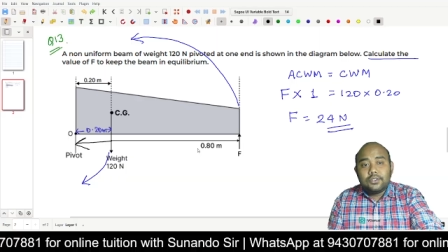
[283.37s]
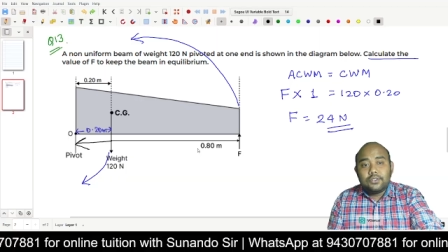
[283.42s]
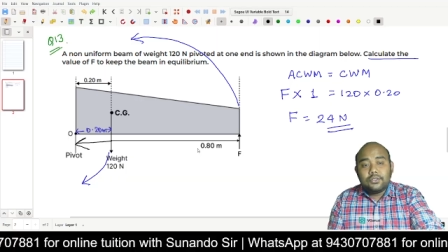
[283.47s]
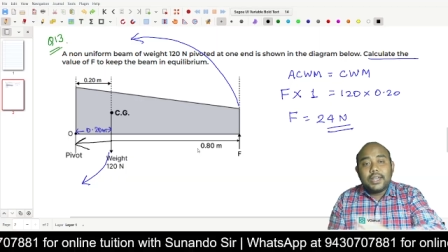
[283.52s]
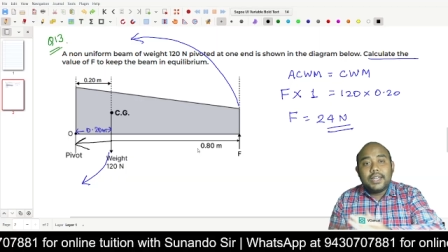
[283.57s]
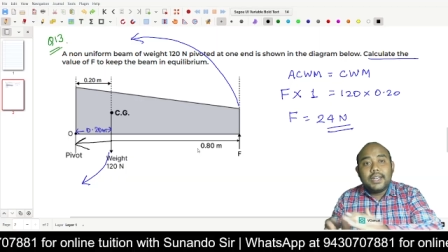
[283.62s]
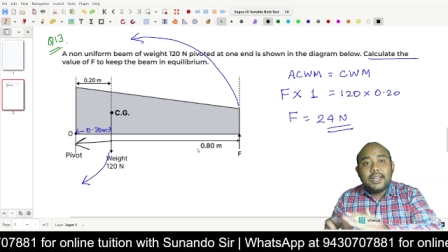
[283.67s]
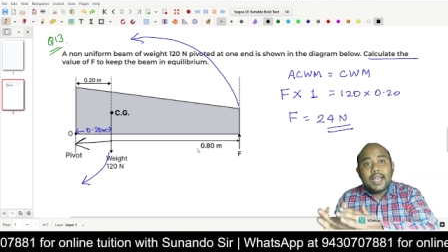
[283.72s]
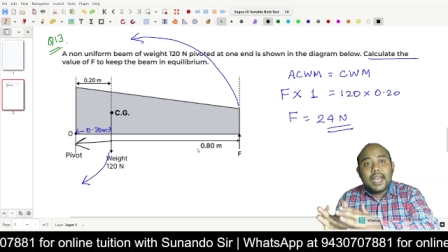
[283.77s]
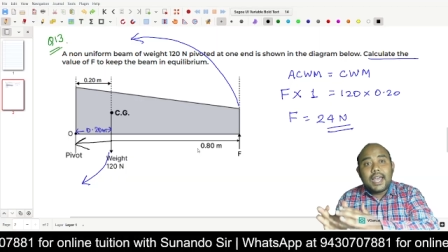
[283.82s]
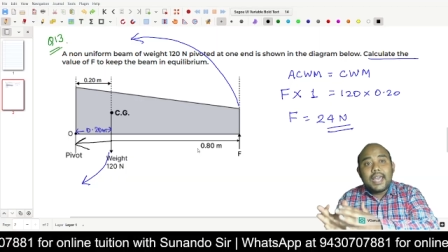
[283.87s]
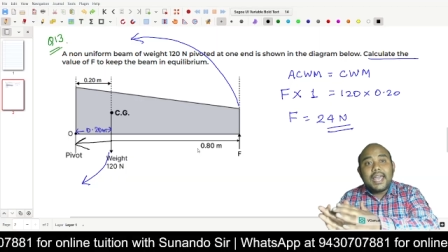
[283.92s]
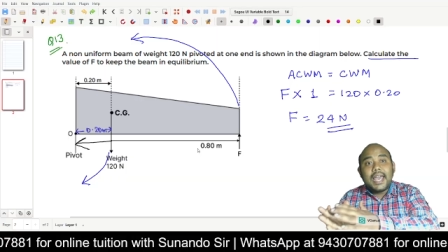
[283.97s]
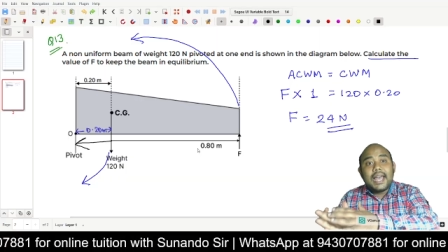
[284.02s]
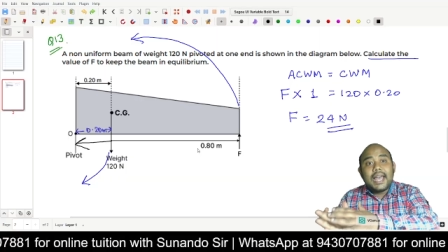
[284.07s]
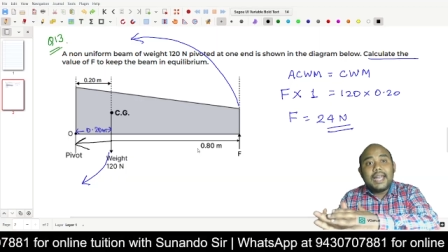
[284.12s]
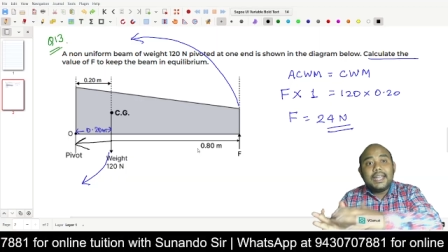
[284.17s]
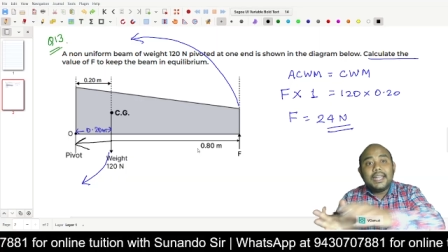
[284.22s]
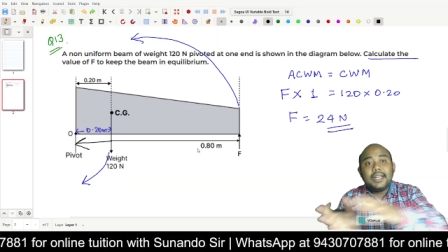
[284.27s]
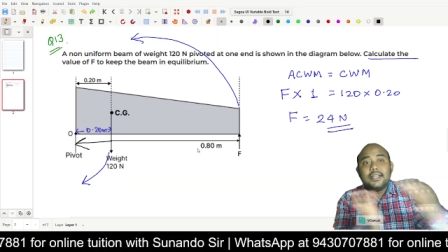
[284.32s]
I
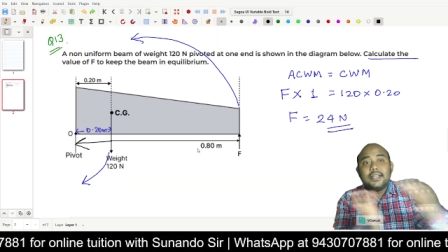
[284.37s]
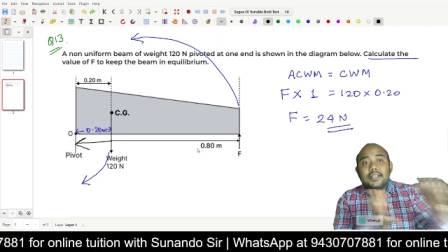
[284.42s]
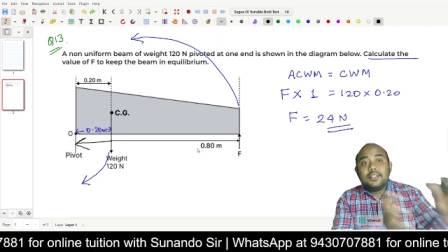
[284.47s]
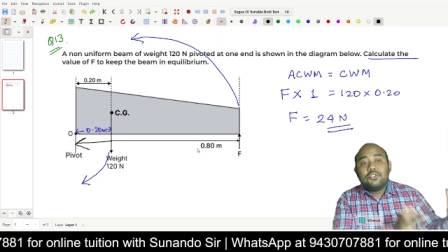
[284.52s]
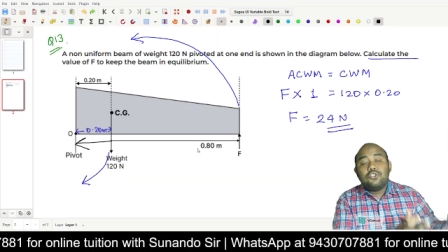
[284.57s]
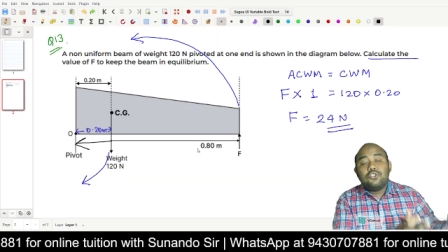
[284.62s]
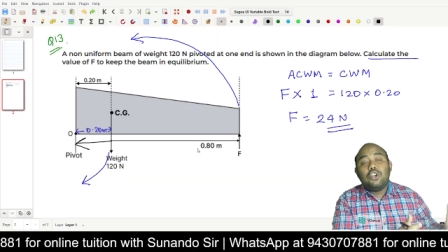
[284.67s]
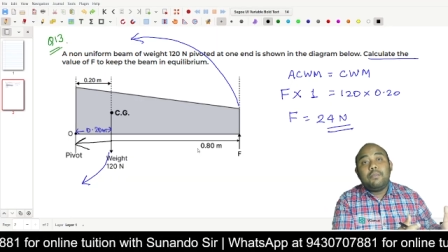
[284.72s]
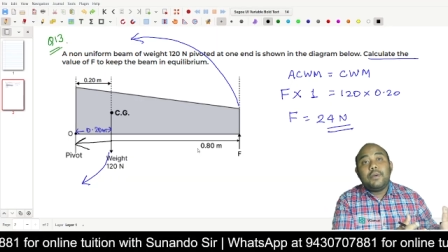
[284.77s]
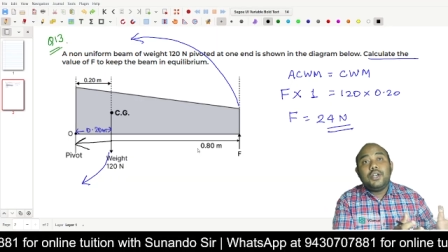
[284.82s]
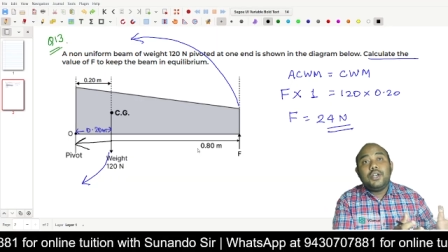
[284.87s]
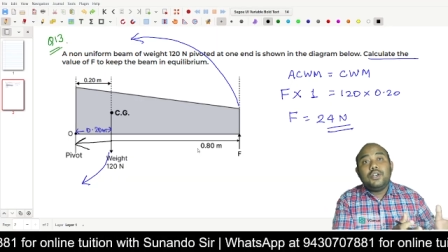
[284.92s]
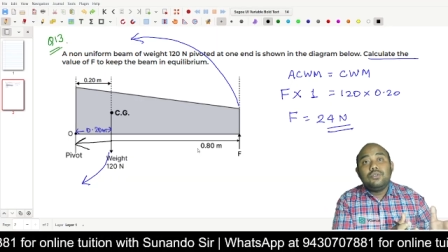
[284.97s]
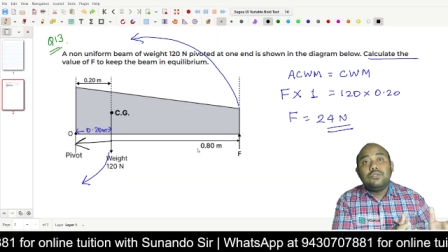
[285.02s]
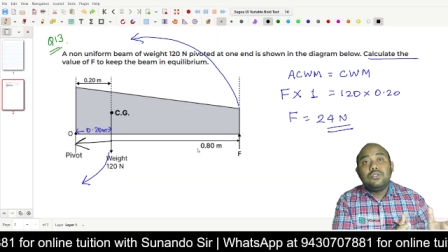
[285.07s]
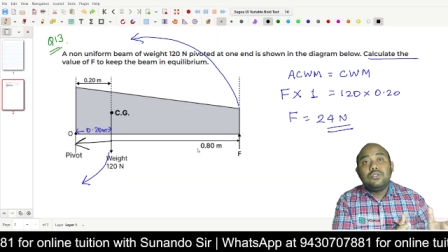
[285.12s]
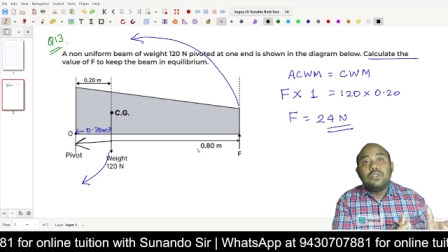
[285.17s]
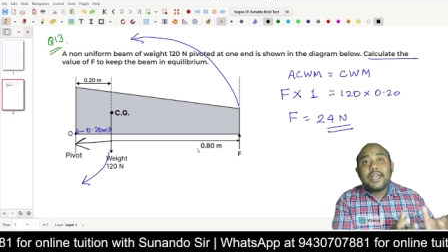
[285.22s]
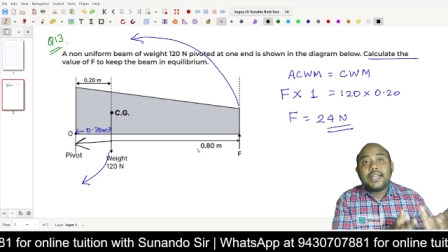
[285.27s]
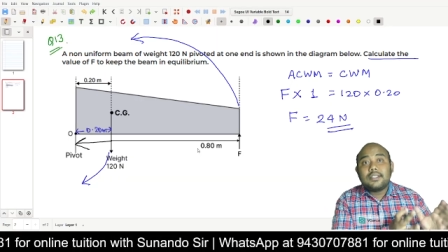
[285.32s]
added
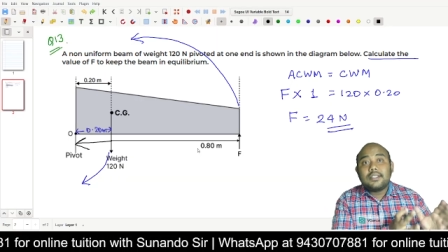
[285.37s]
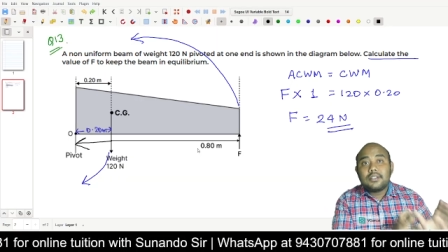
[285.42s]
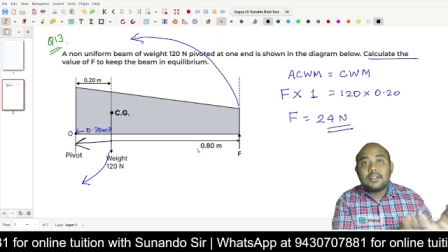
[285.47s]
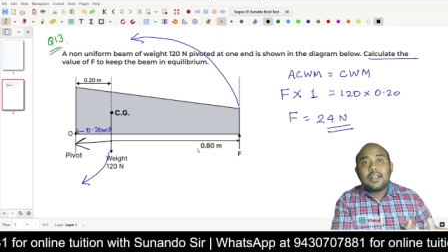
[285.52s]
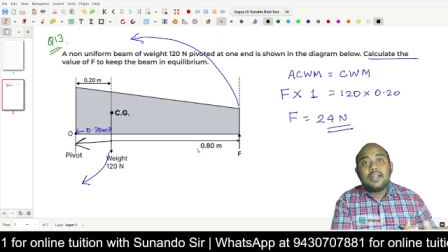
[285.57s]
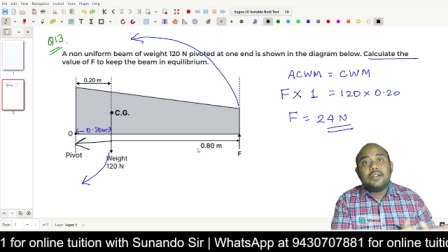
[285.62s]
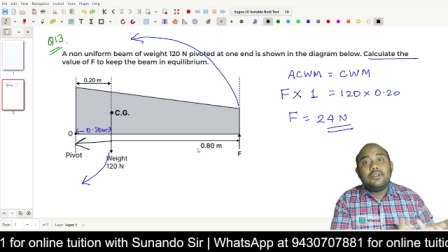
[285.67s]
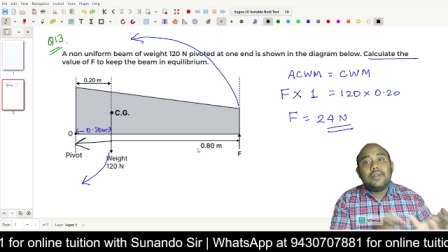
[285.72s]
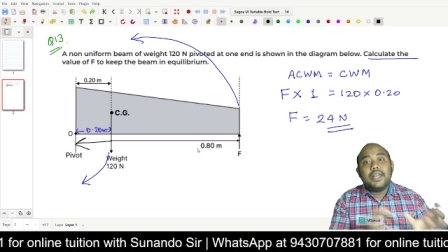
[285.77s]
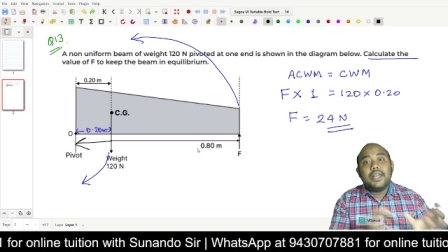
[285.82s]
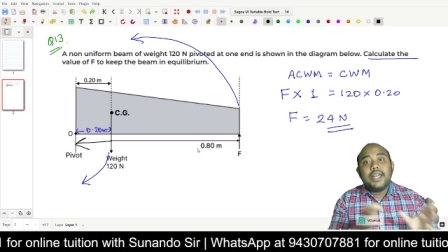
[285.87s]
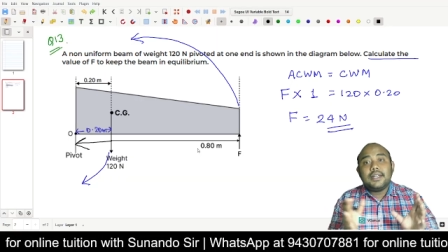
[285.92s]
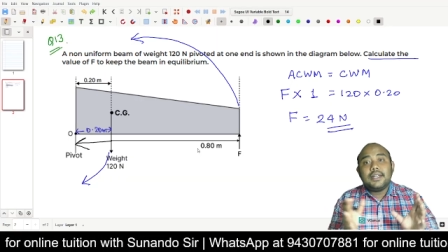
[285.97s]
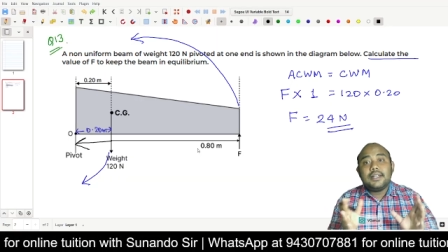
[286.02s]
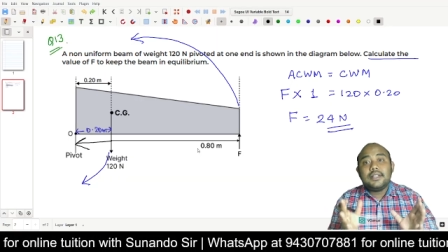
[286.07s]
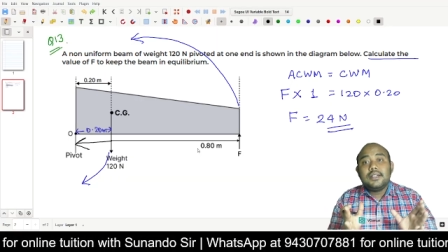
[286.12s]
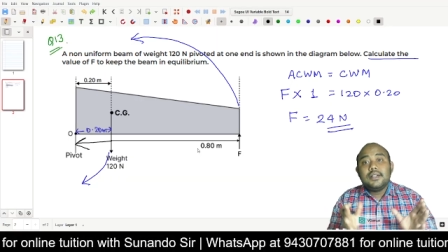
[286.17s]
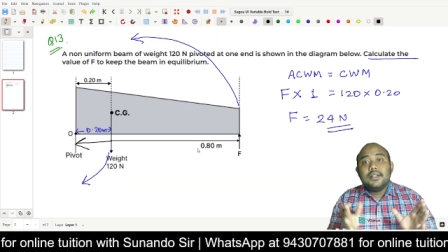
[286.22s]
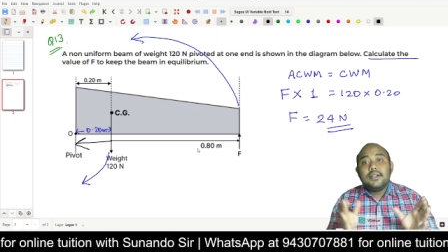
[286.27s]
0.20 extra to get it